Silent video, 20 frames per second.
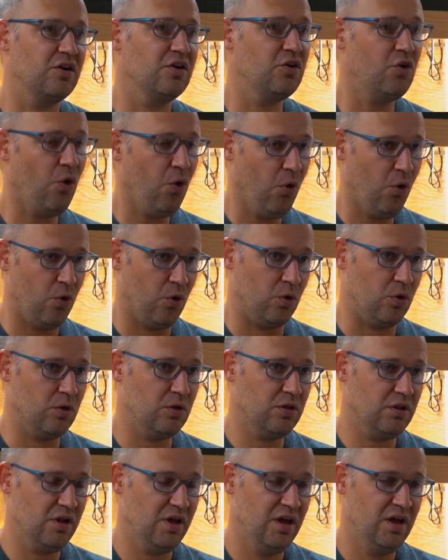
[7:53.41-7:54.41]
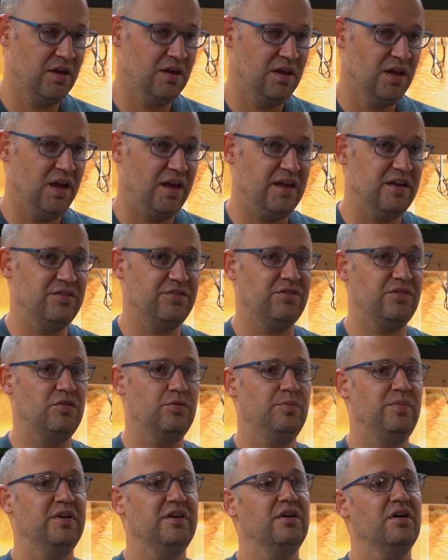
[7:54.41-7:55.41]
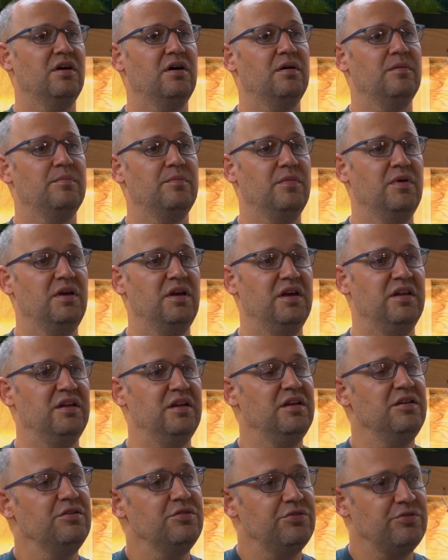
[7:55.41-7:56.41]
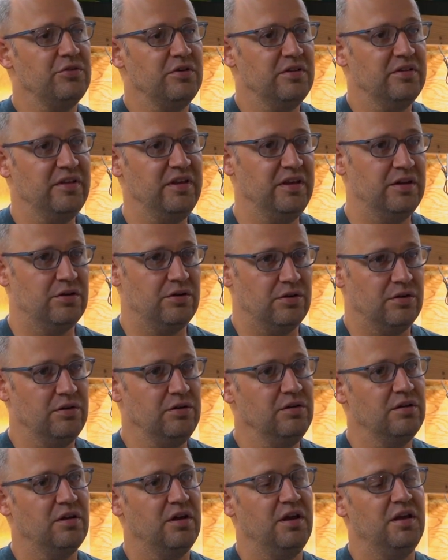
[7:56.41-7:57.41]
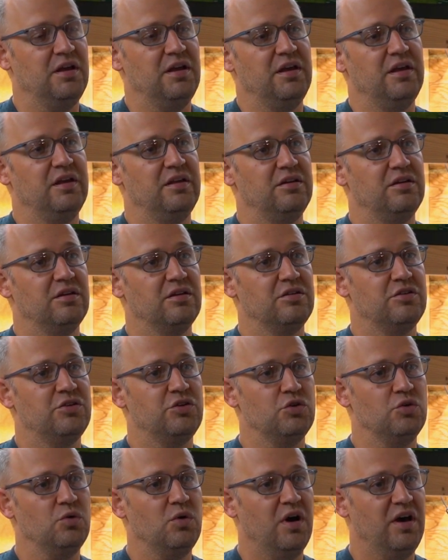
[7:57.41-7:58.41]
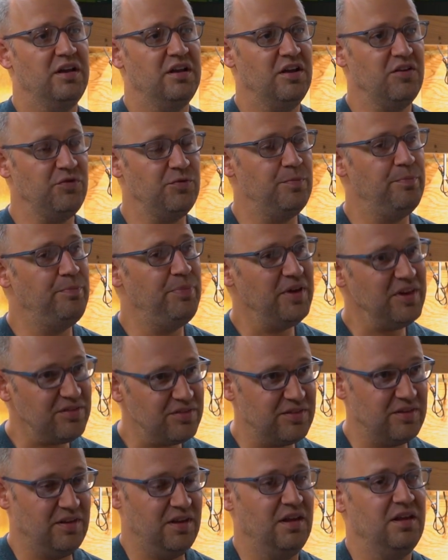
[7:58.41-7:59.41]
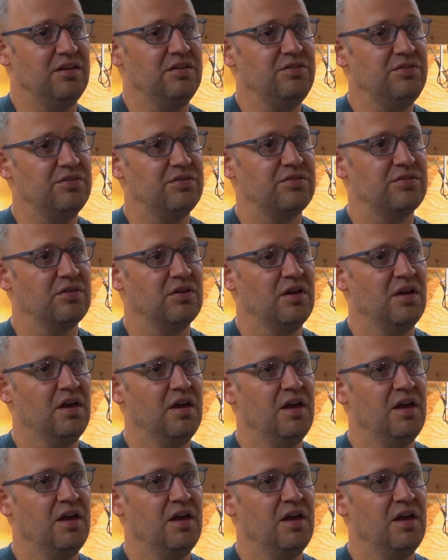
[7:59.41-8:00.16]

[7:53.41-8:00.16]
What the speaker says: goal is to become an industry leader and do enough business